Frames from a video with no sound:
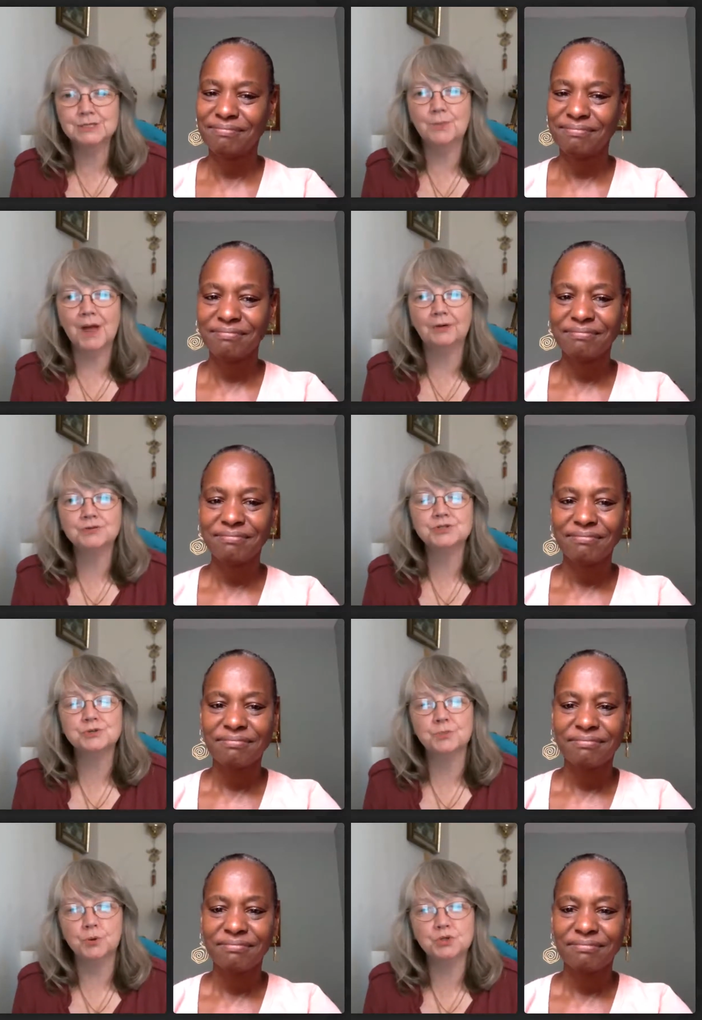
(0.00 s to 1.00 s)
Speaker 1: it's
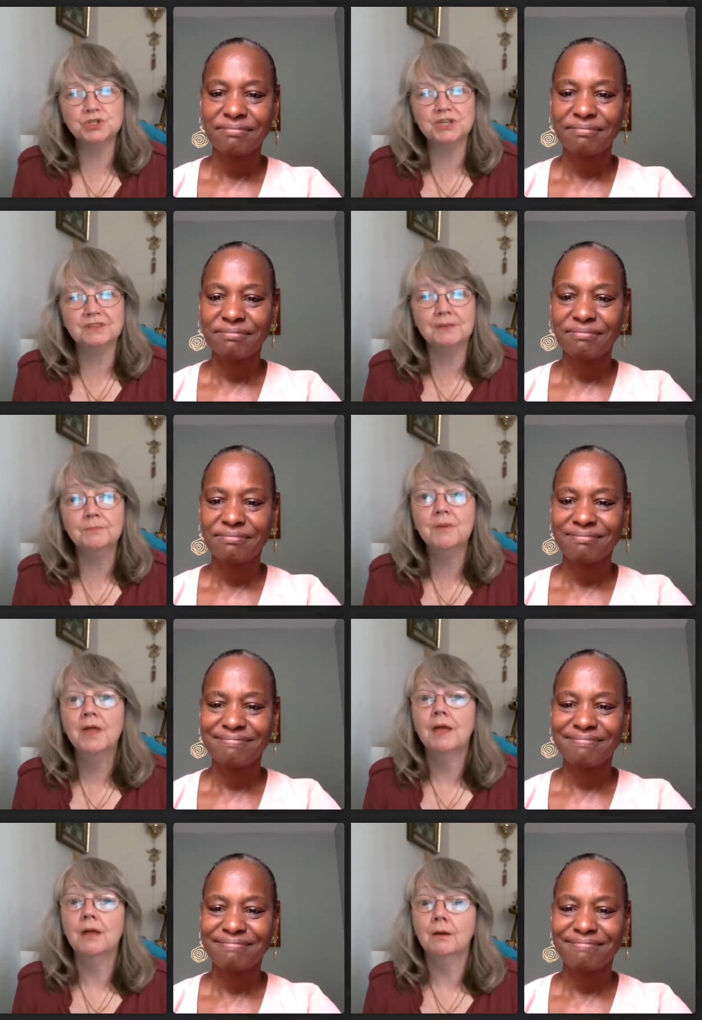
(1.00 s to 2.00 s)
about supporting
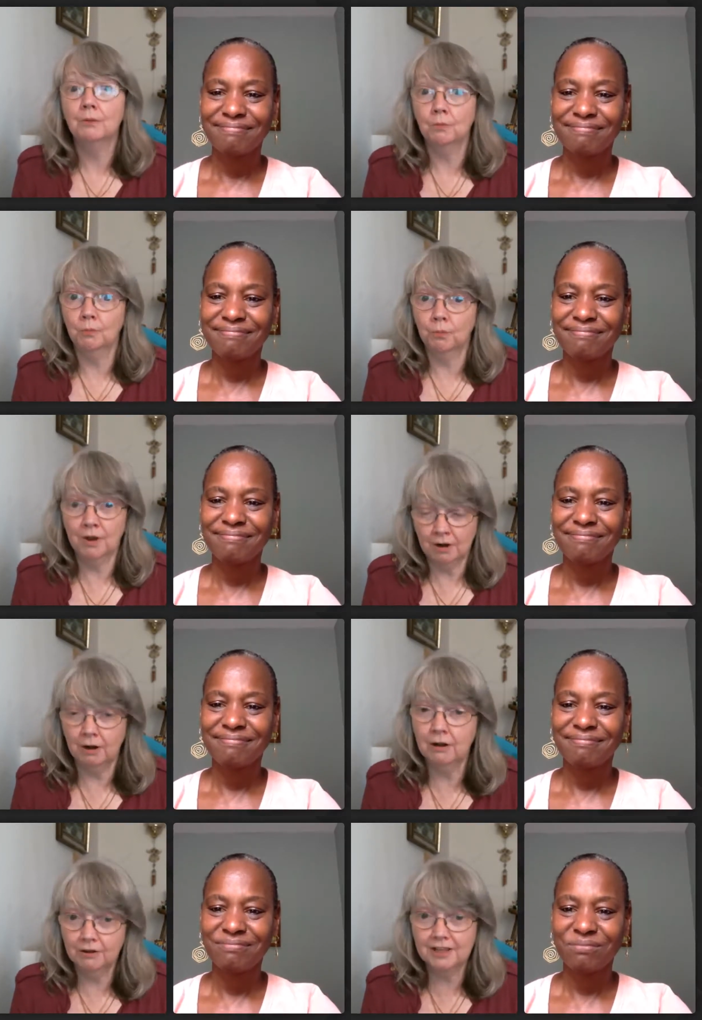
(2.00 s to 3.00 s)
them
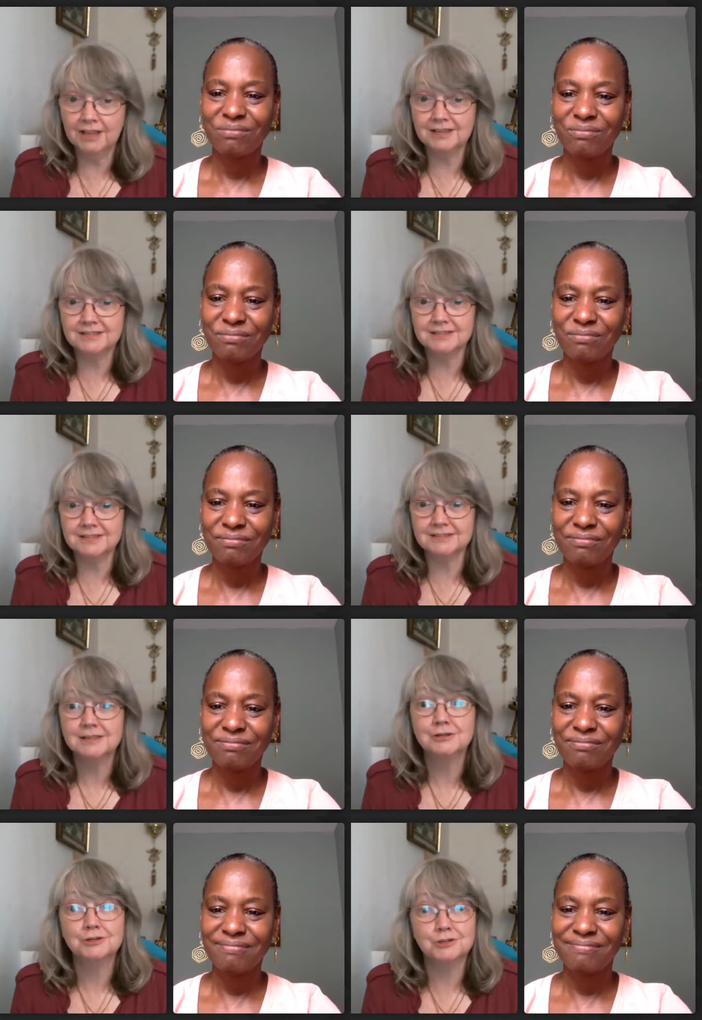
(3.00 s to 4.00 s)
in a lot of
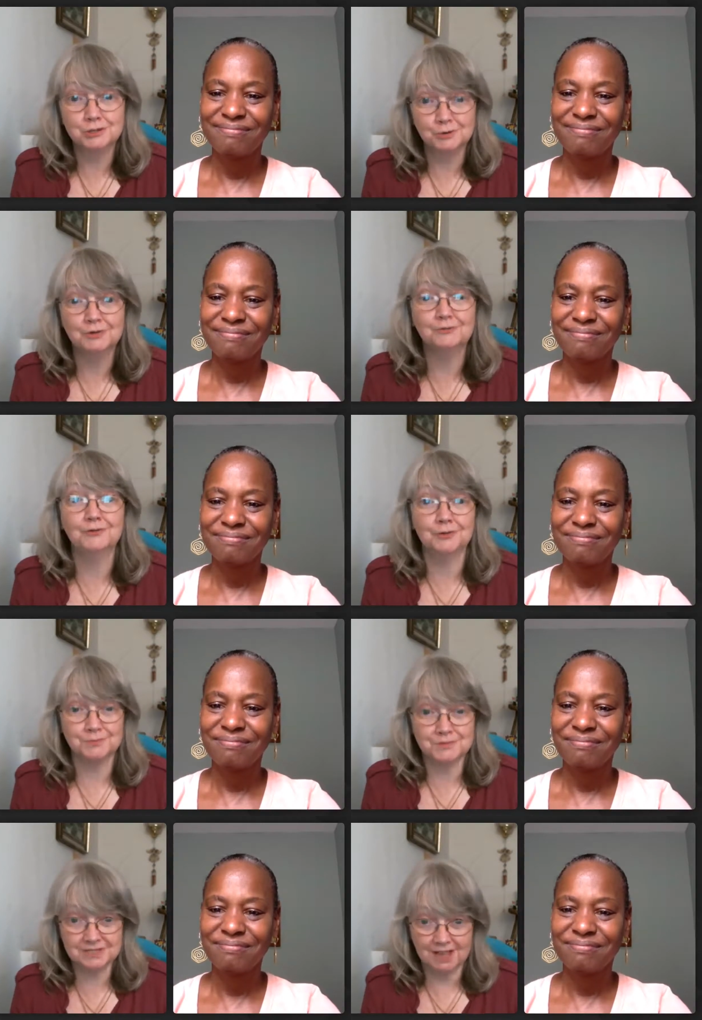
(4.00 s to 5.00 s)
cases to do it
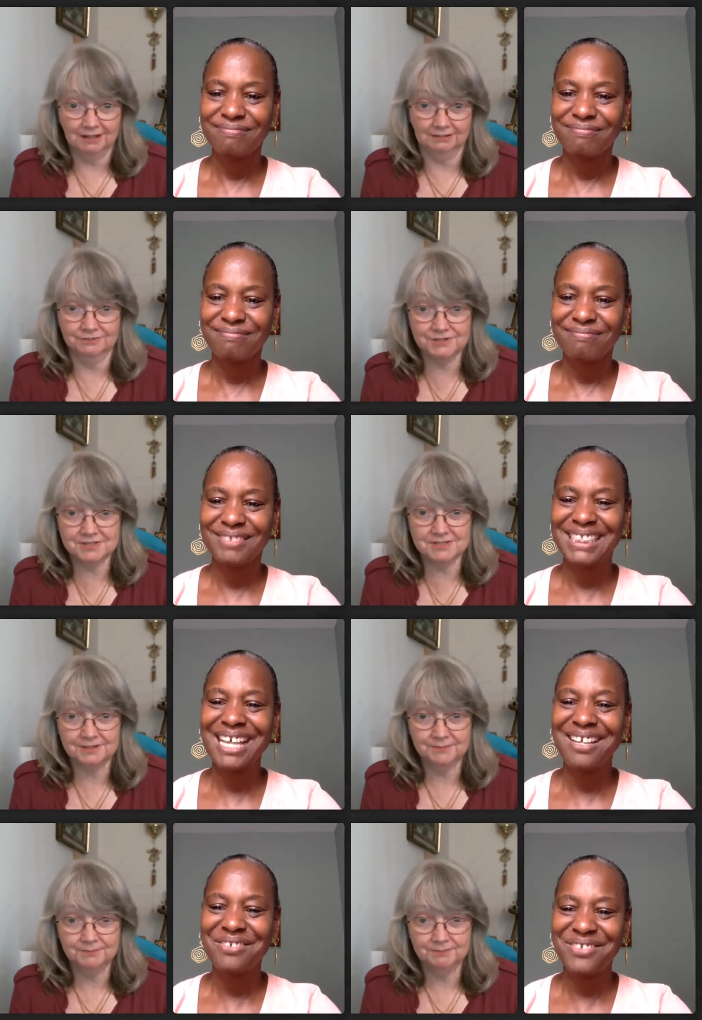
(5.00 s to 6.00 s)
for themselves.
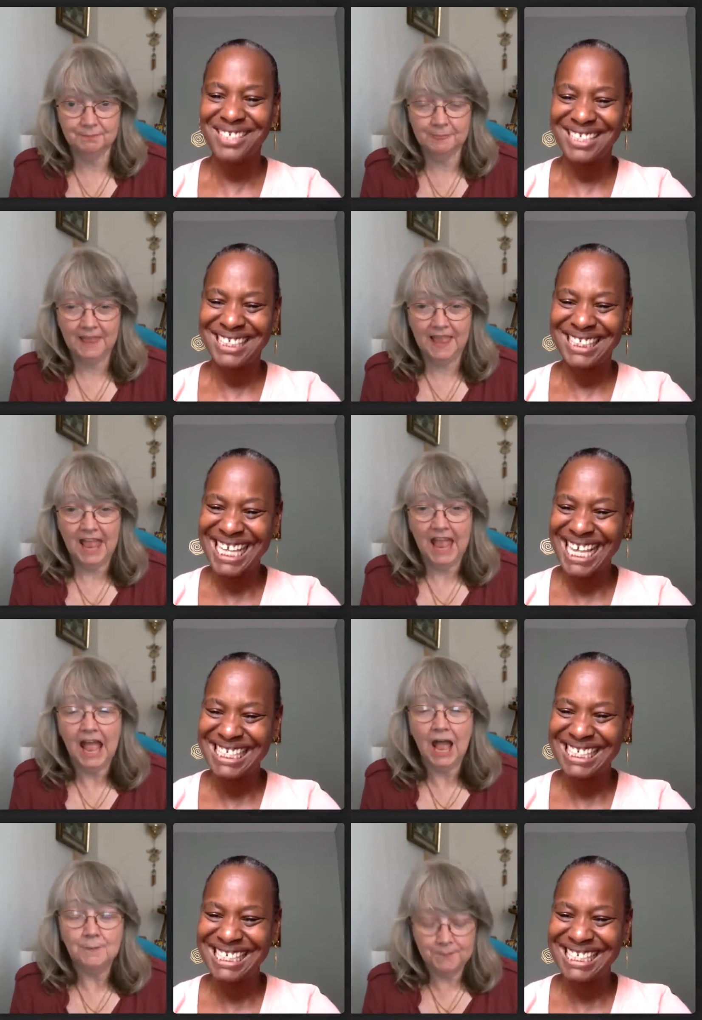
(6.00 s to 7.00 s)
Themselves,
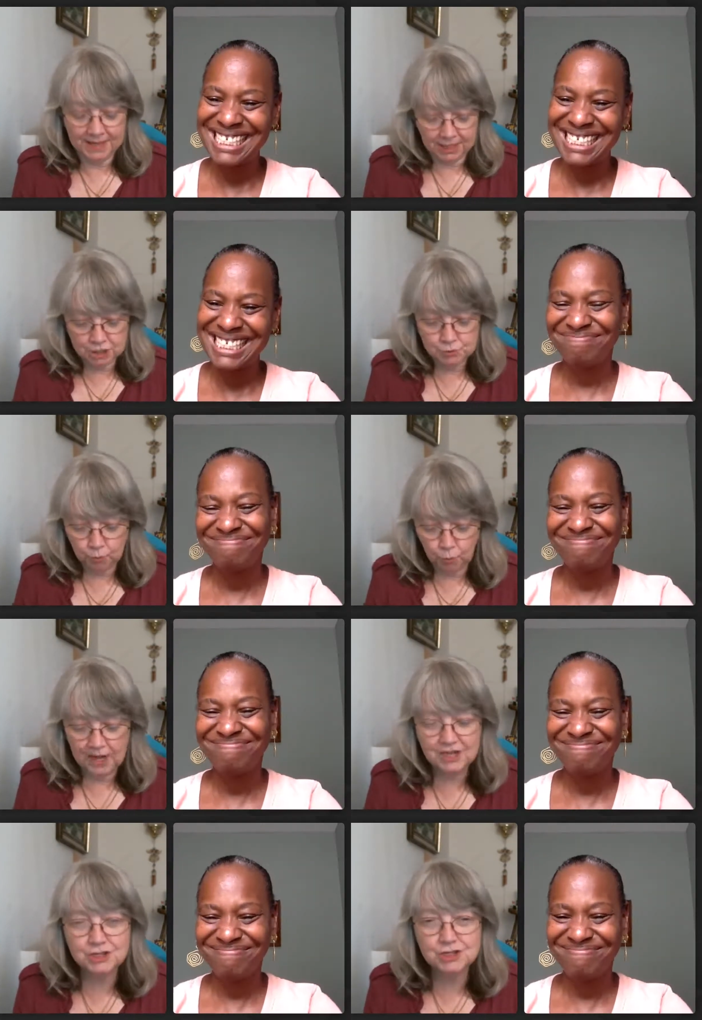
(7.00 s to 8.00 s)
yes.
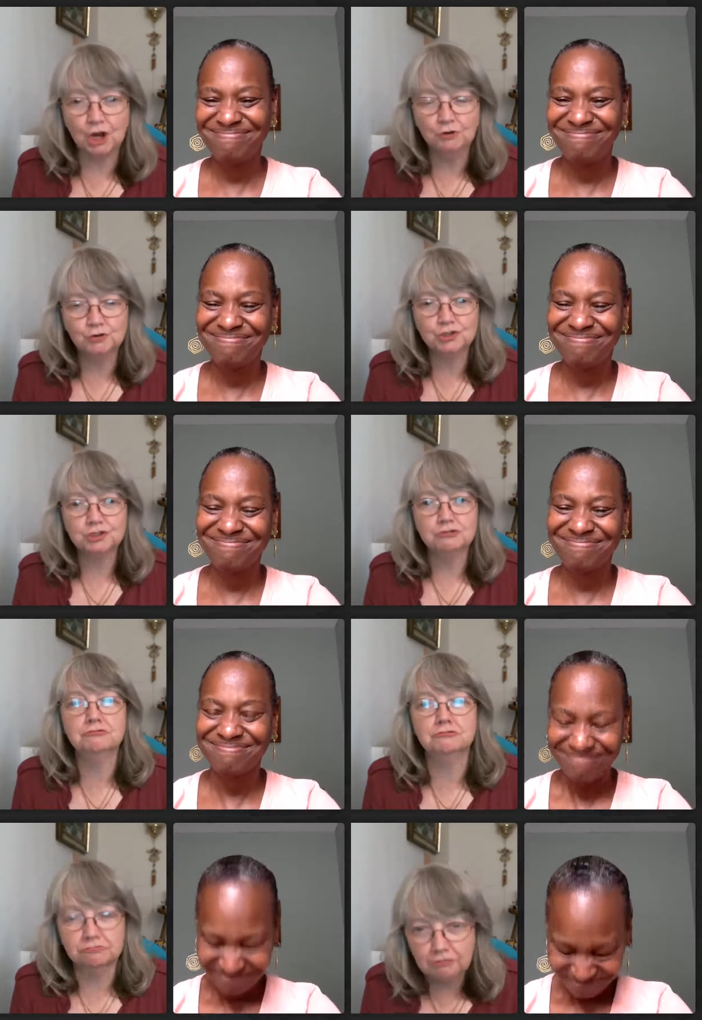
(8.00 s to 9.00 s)
Because we don't
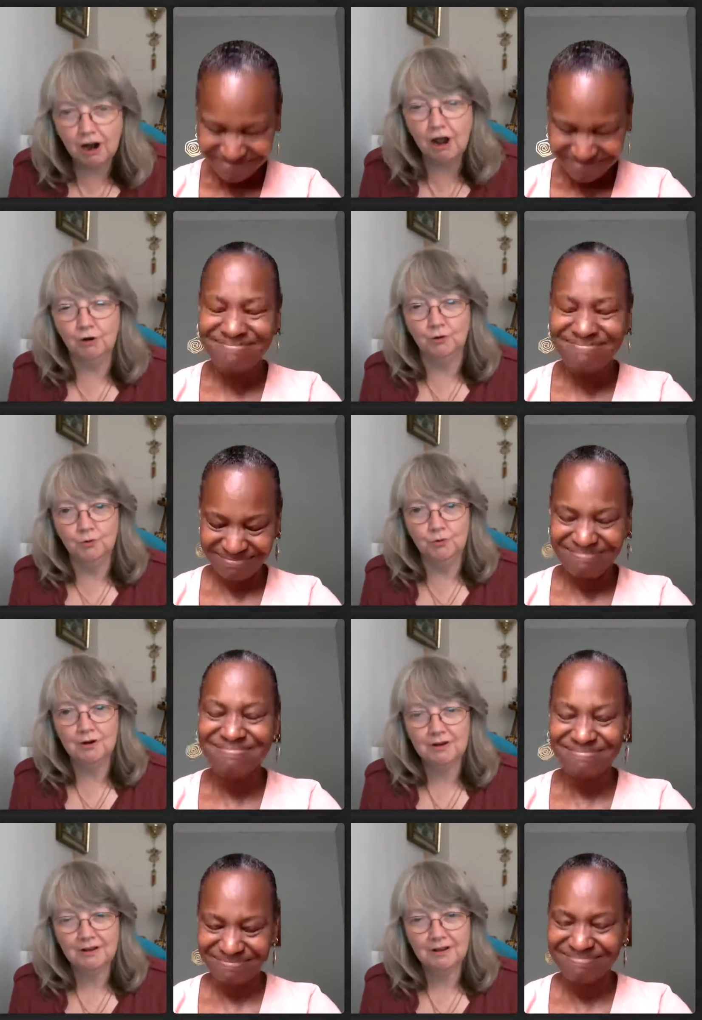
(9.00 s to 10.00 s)

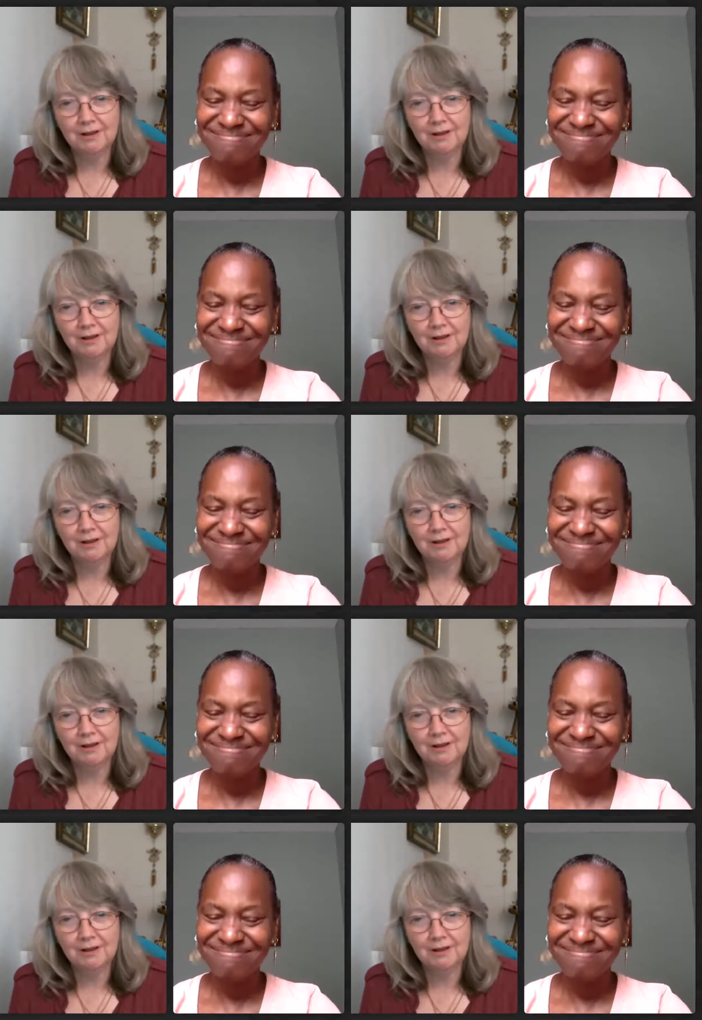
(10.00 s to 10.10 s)
grow